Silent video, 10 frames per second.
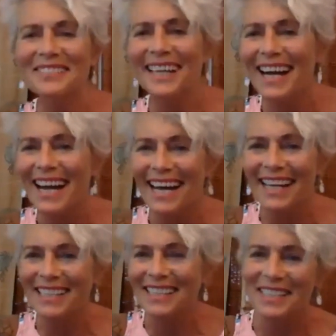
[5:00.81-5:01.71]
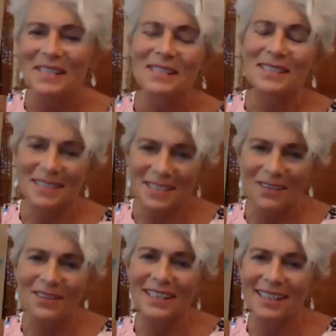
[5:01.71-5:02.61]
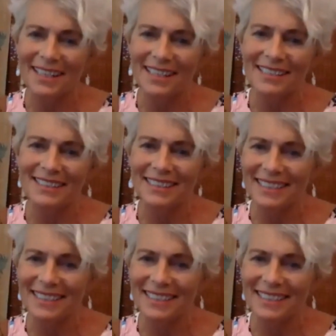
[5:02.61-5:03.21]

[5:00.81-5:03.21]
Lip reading: God. And so it is.